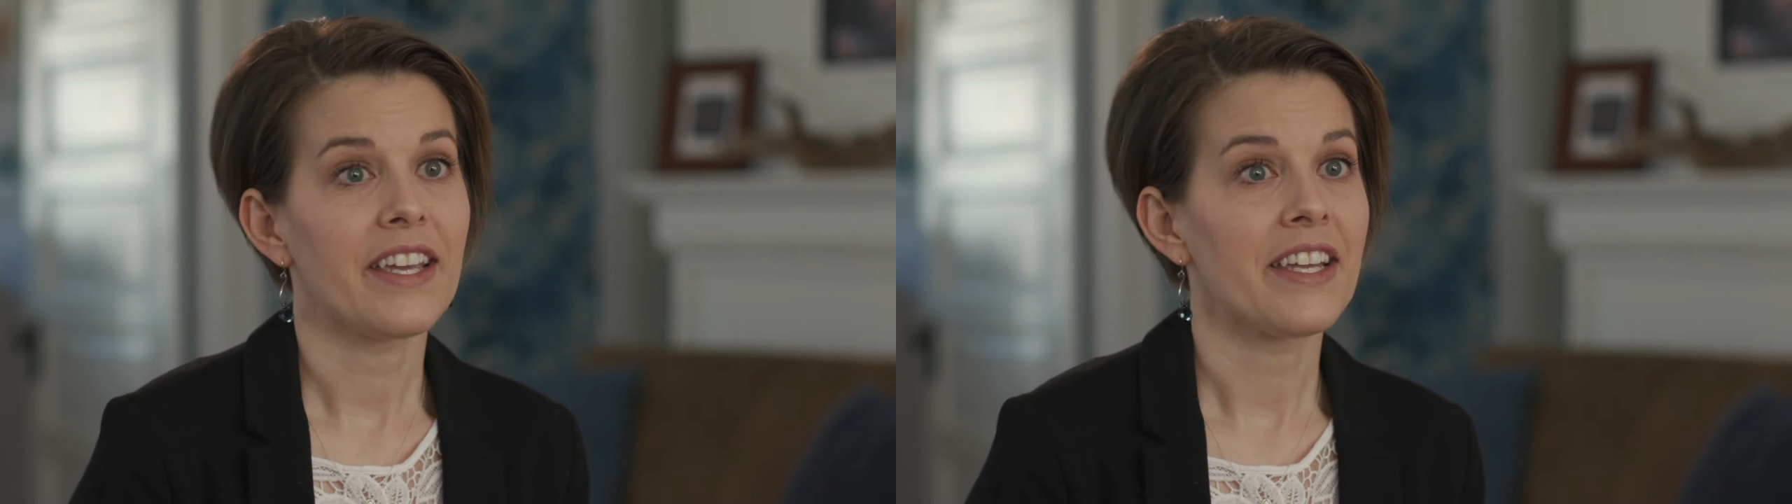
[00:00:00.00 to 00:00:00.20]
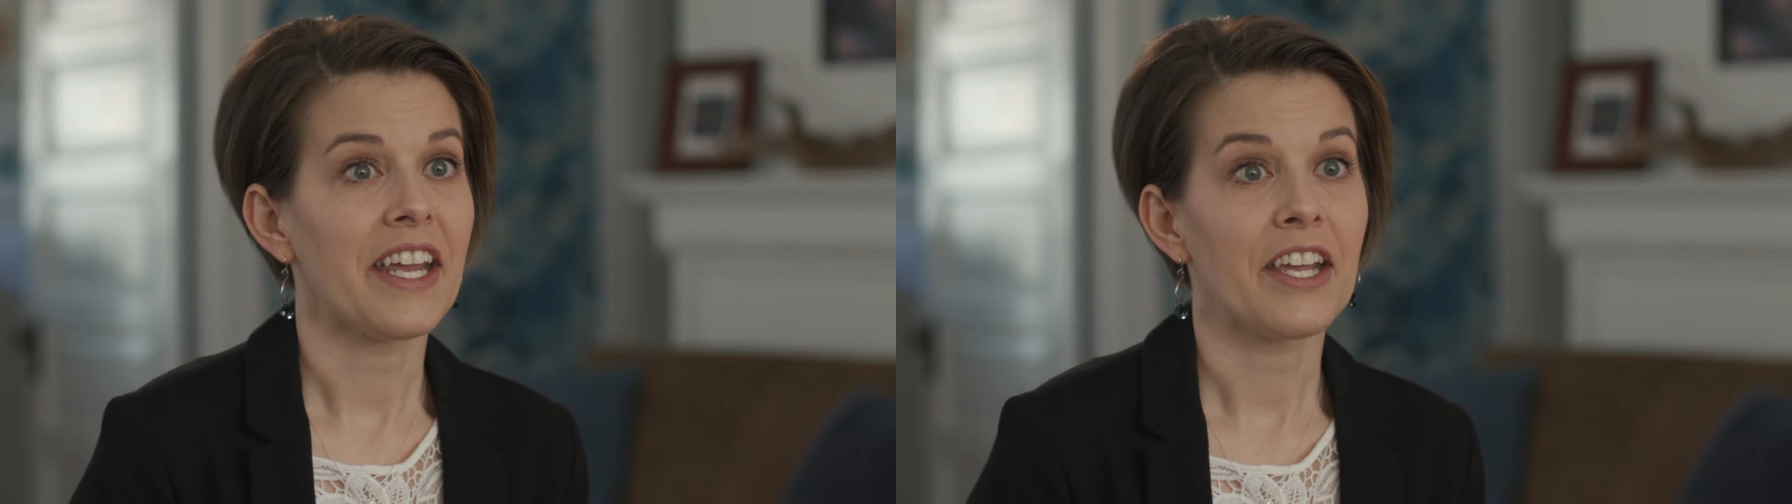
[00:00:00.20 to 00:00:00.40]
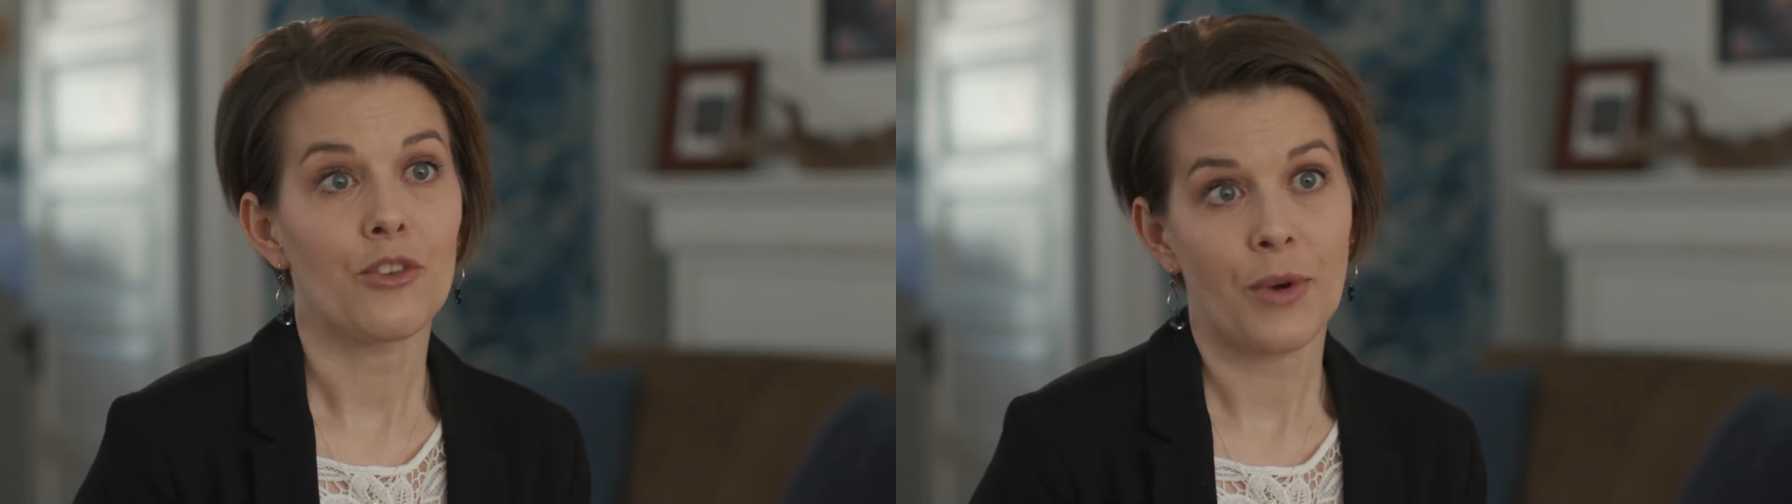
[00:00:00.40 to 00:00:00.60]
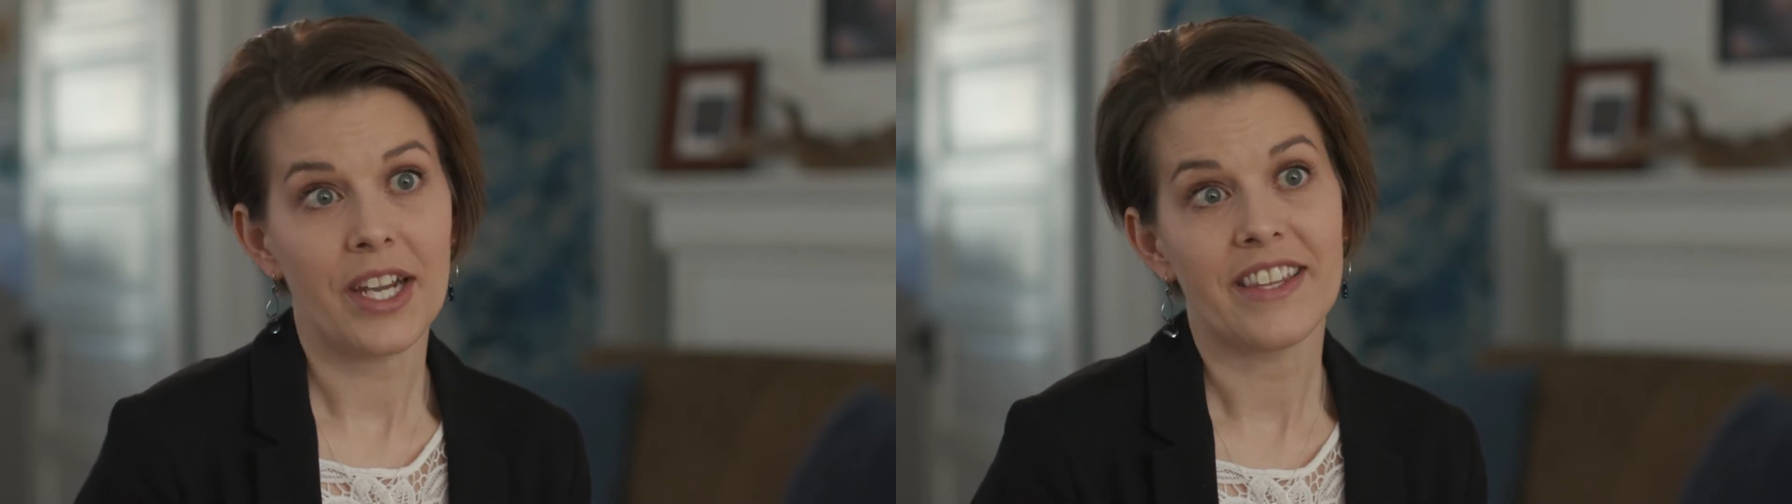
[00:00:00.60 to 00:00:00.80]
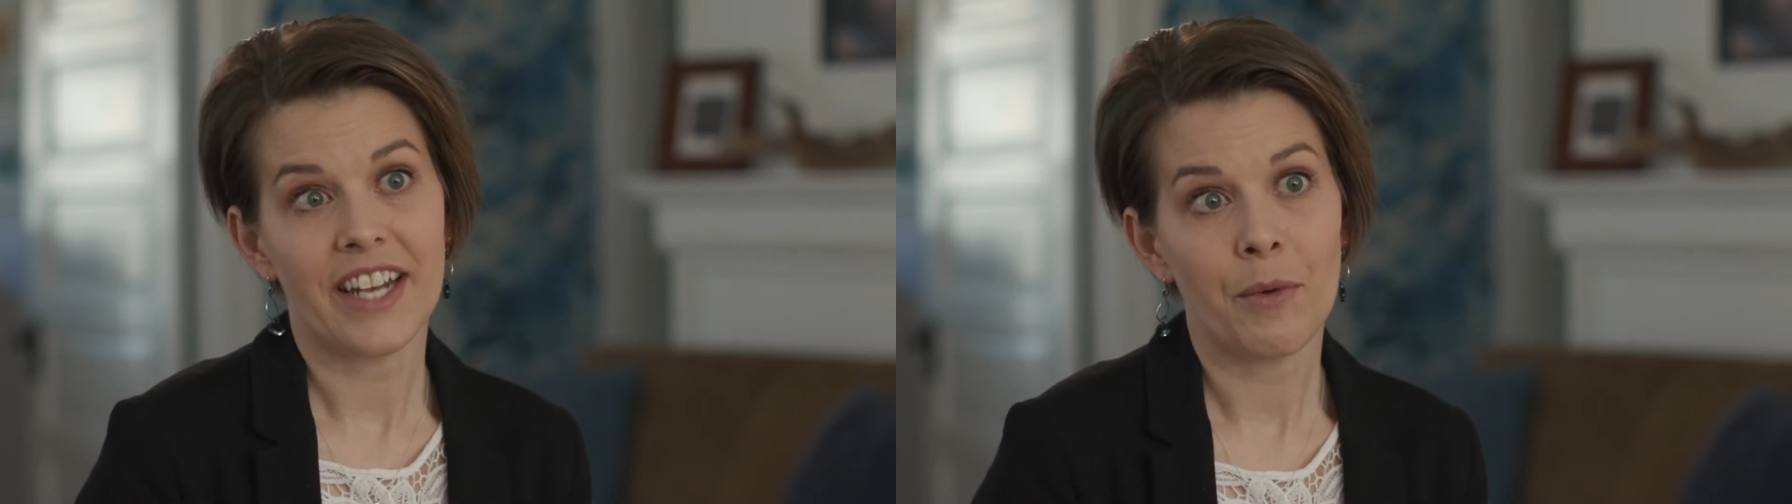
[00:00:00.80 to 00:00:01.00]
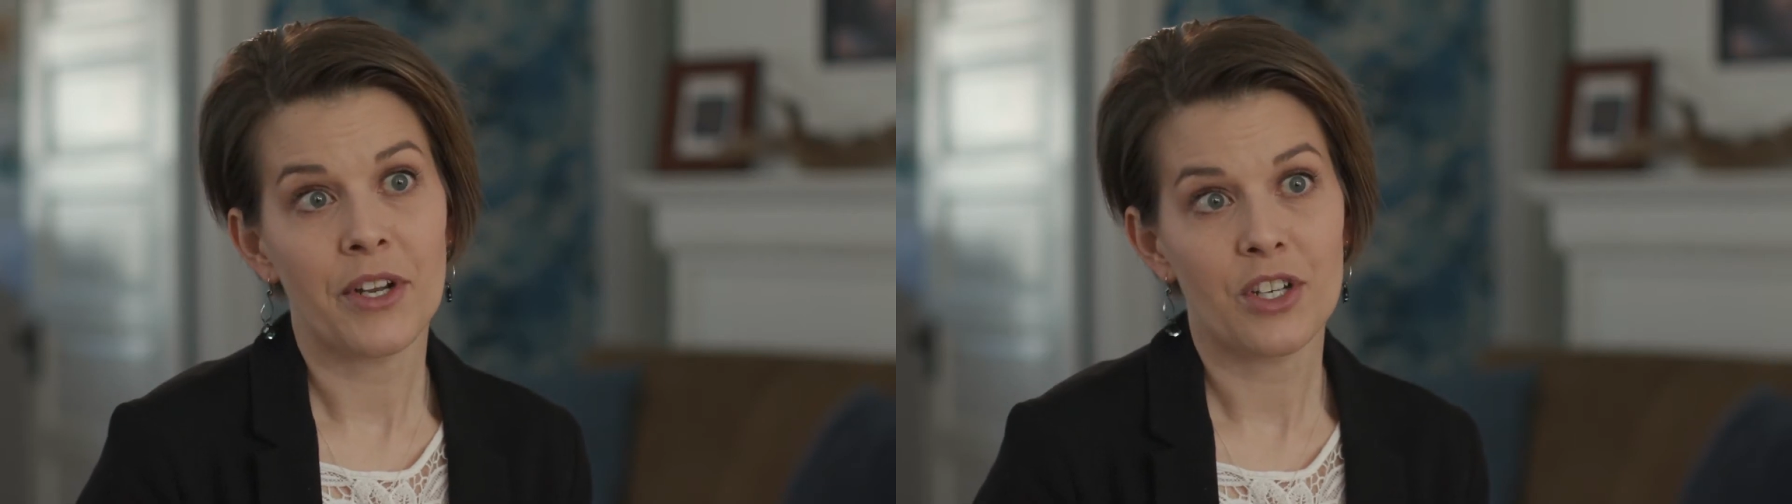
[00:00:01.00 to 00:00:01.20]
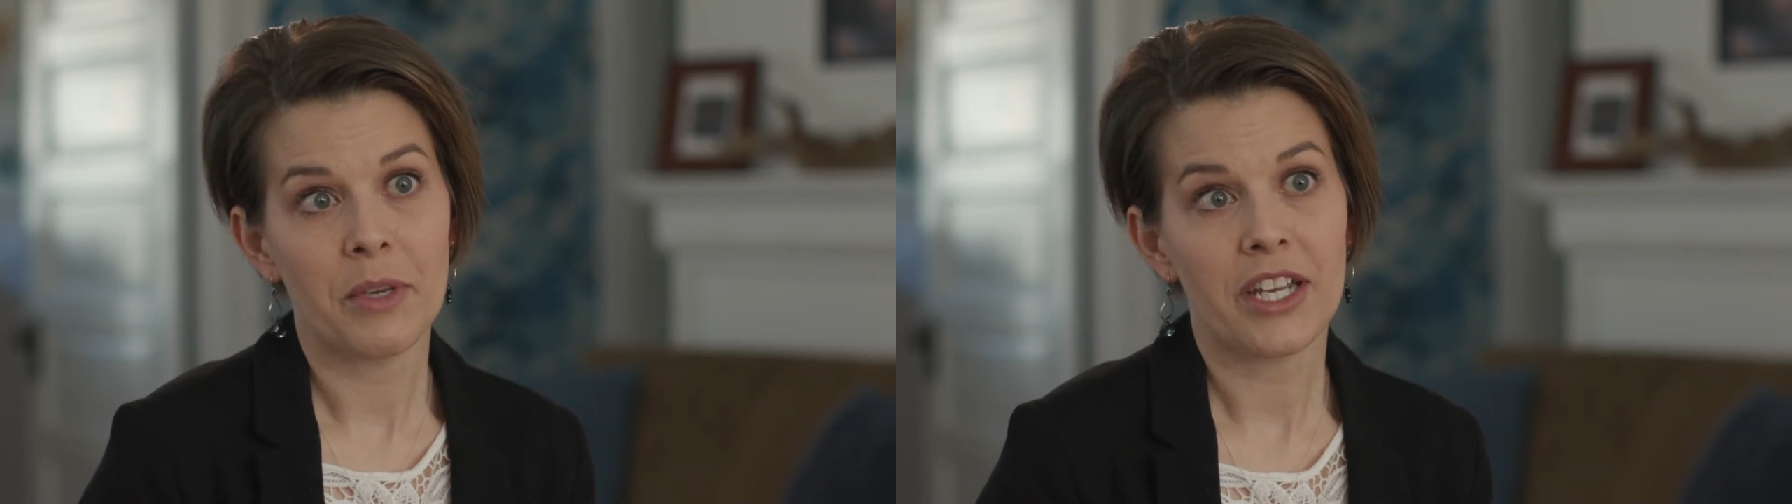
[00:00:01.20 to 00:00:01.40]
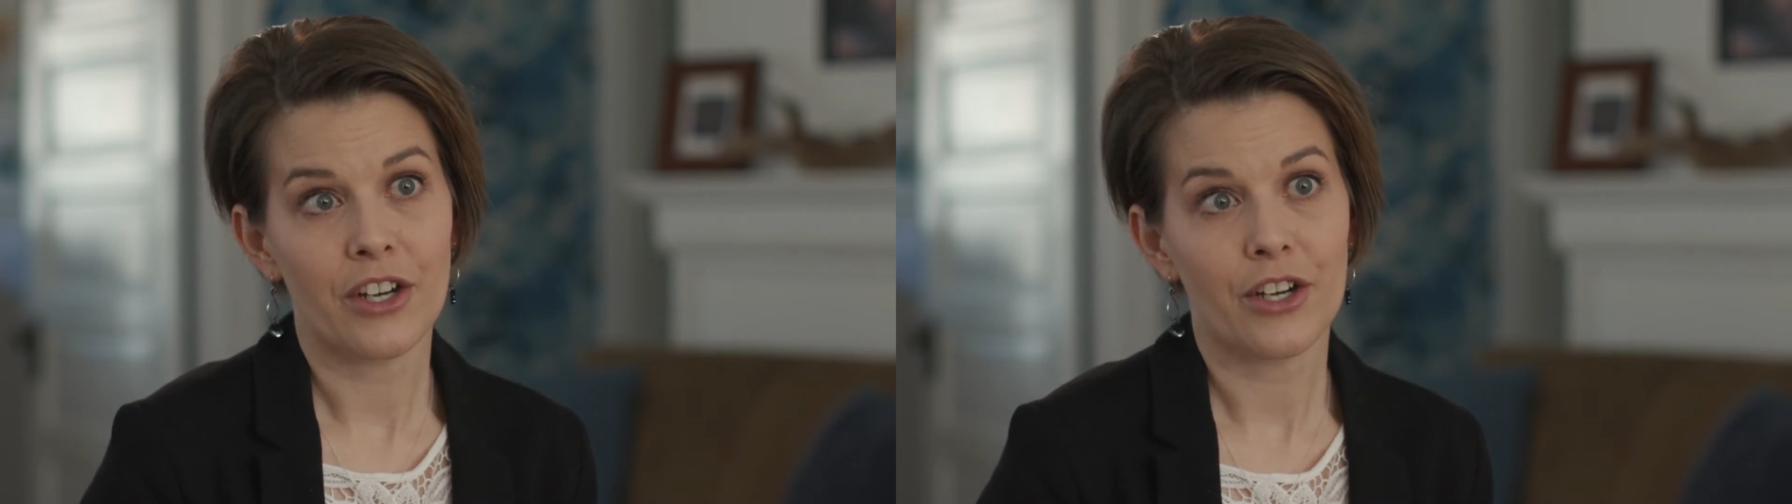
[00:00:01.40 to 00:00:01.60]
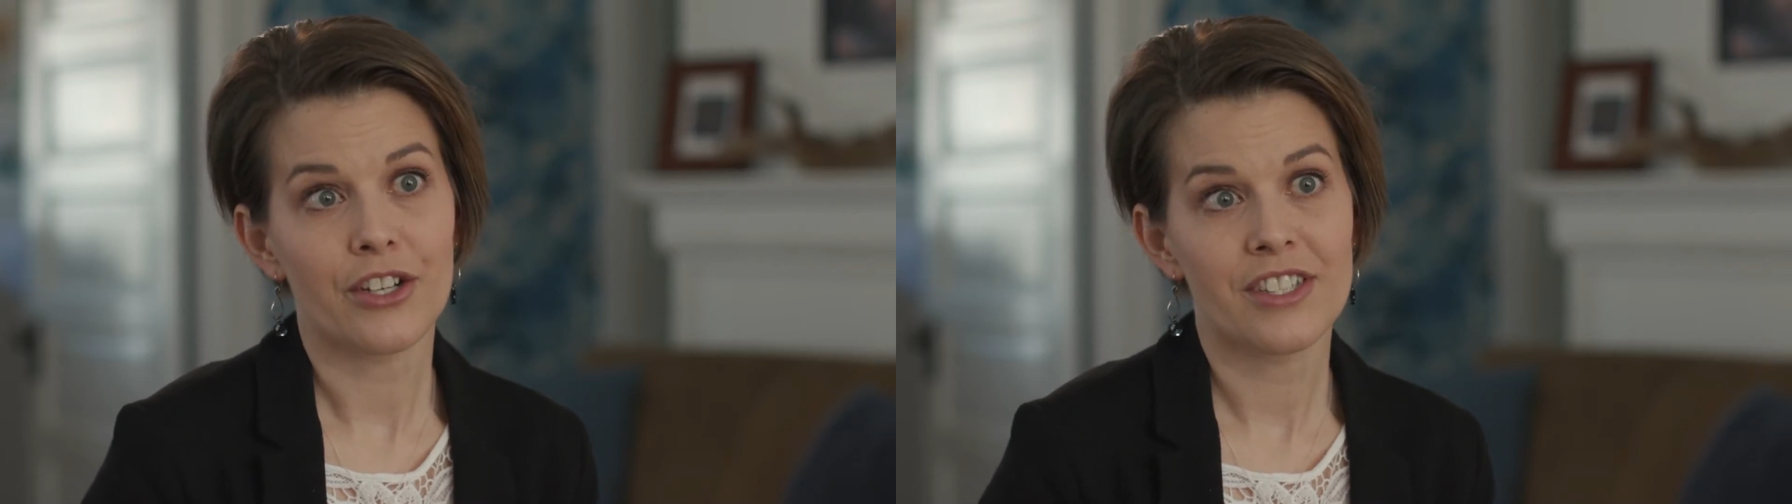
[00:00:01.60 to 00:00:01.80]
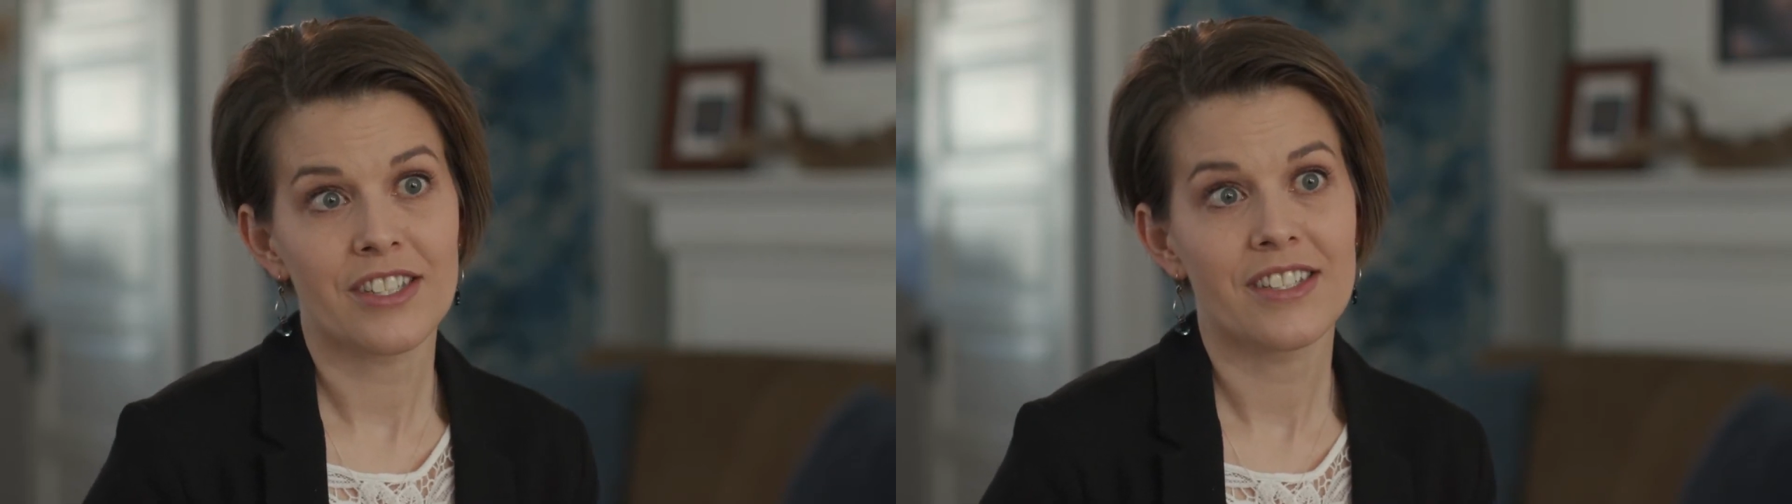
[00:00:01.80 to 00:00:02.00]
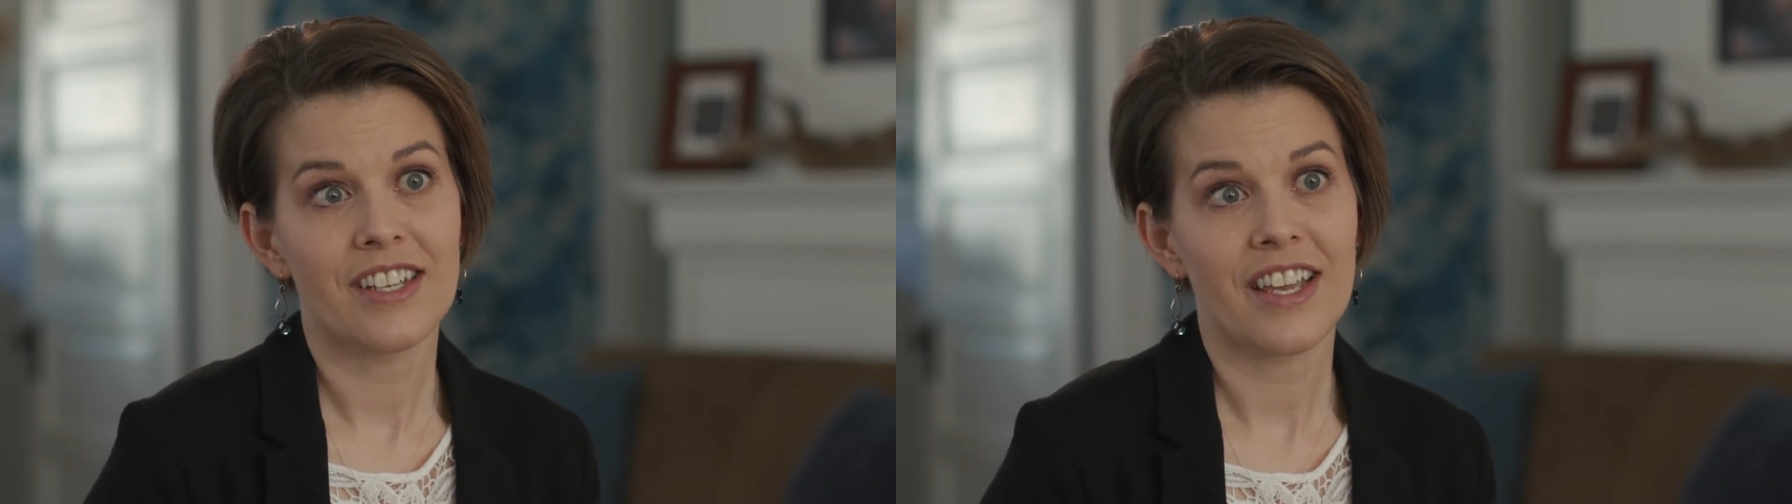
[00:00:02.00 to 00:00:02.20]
in 8th grade that I wanted to be a nurse,